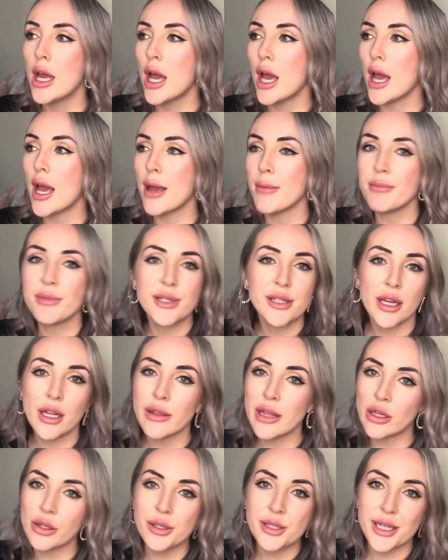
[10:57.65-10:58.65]
um,
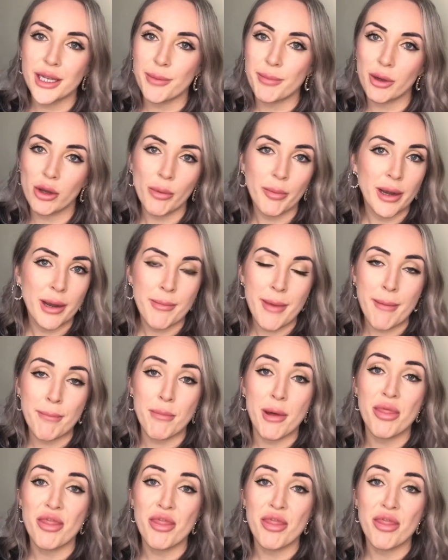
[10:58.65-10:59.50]
certainly consider becoming a member.